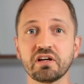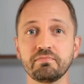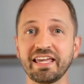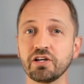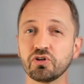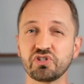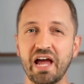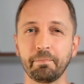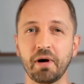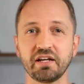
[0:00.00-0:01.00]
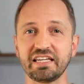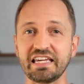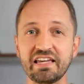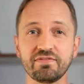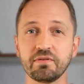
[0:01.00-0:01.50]
can make your chatbot
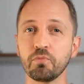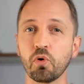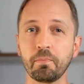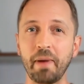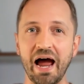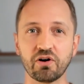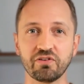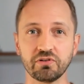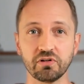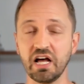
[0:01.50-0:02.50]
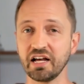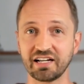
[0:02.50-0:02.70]
even more powerful,